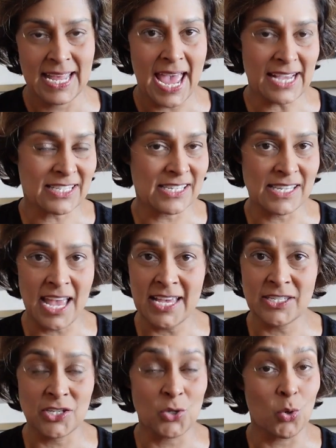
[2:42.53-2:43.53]

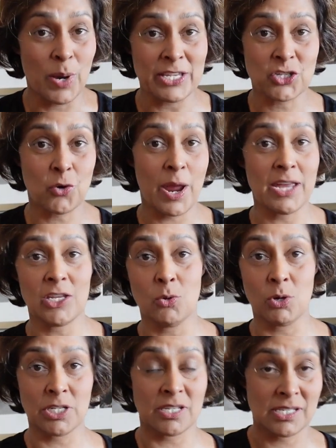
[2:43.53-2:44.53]
Exercise is always great. You
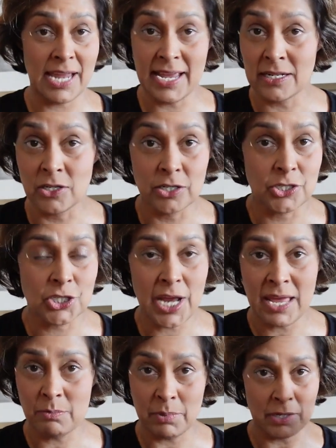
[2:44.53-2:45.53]
want to stay in good
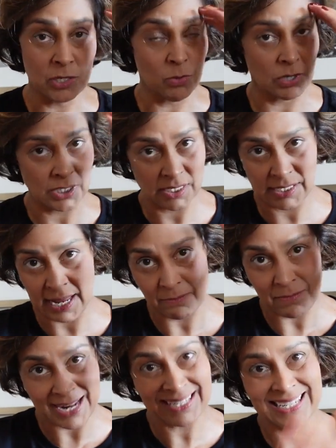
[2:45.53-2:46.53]
shape and you want to stay
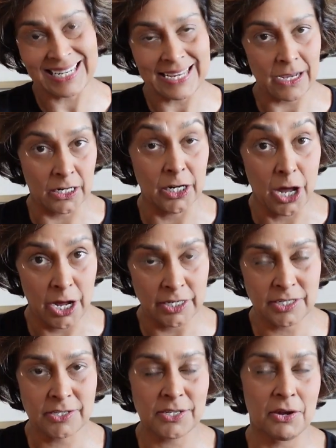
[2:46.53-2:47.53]
mentally alert.
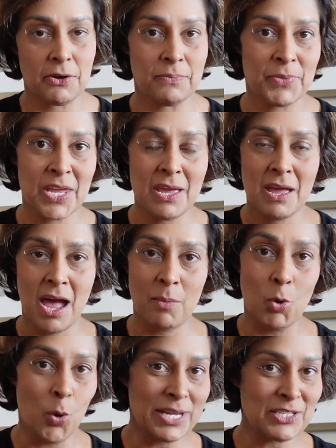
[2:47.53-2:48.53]
So I'm
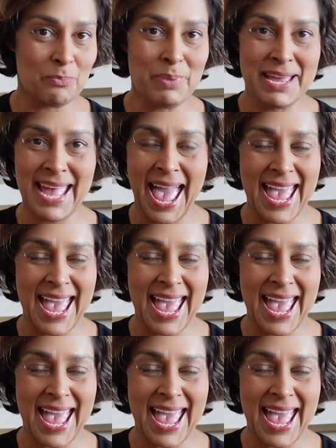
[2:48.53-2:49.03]
always a big